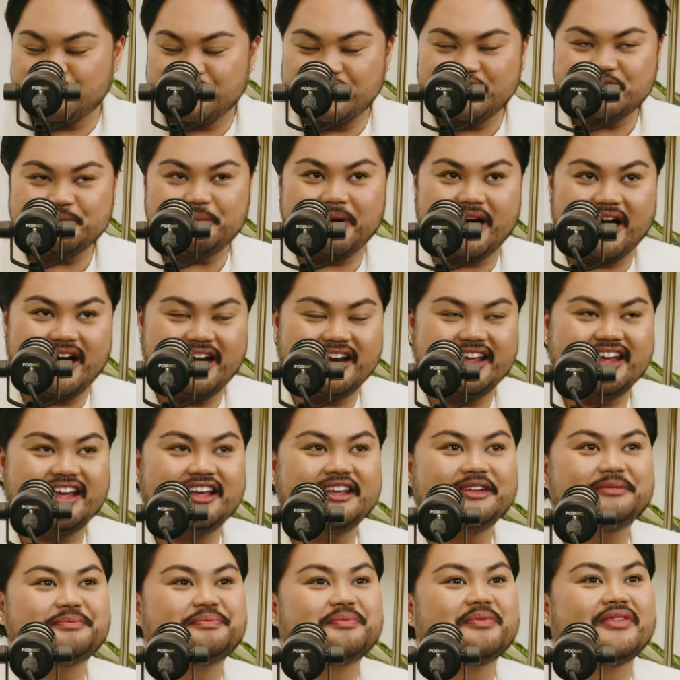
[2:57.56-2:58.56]
friend's
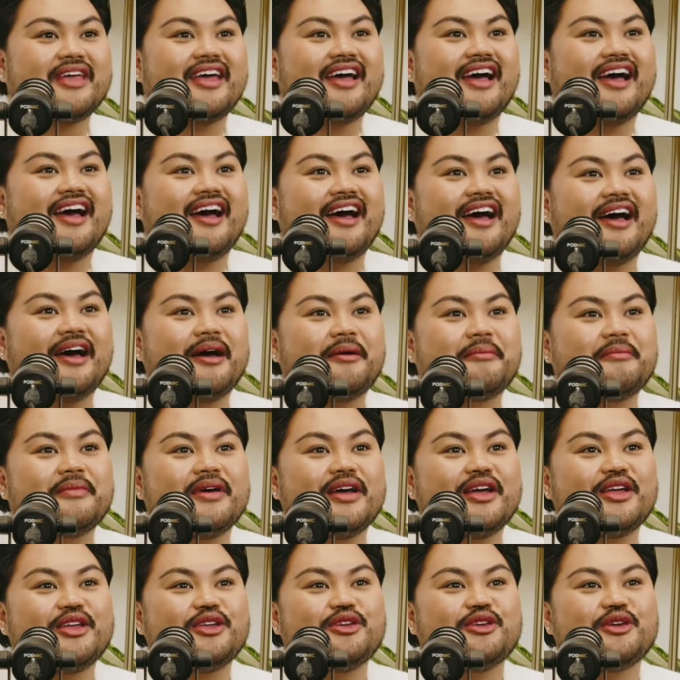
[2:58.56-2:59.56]
party.
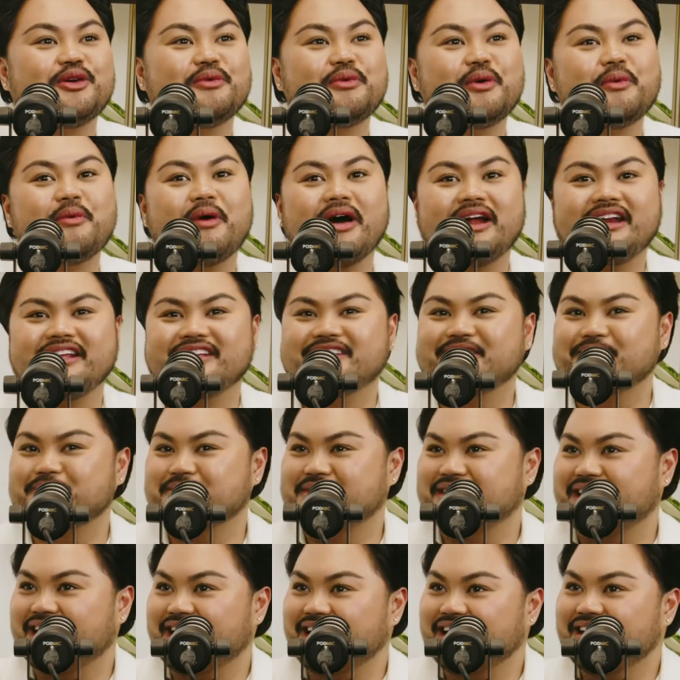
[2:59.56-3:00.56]
You were whitening some
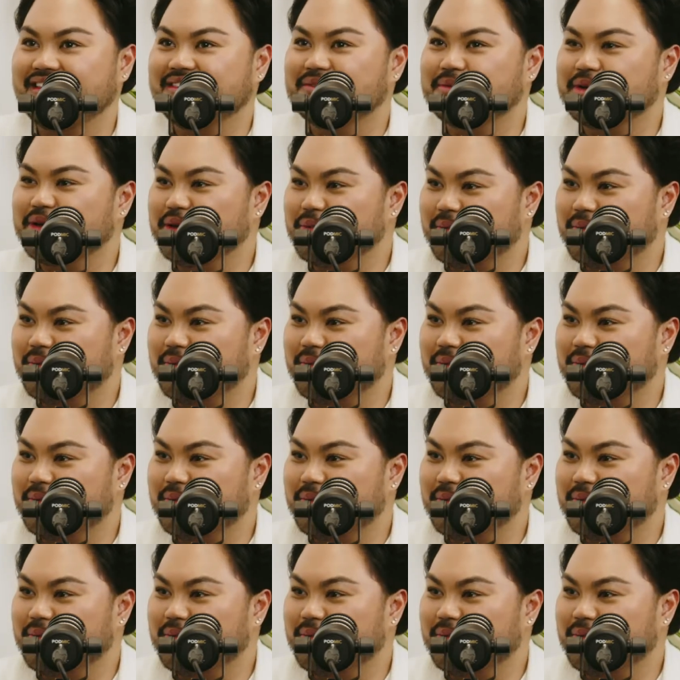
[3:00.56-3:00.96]
teeth. Were you